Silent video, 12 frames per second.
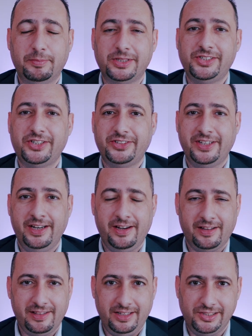but certainly
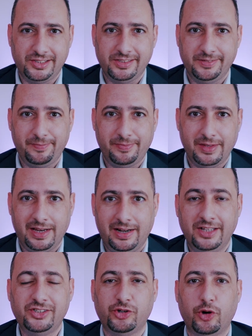not least,
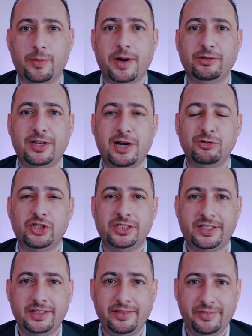let's talk about how
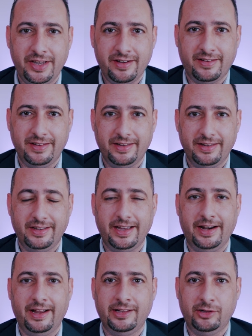generative AI
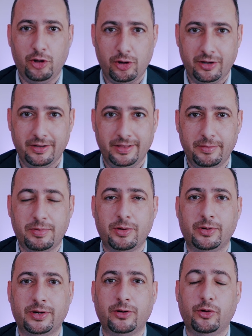can unlock the
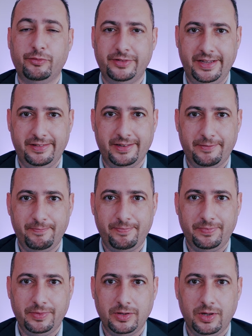power of data.
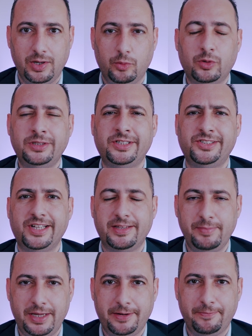What does
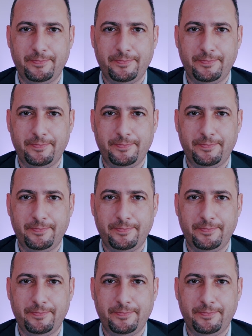that mean?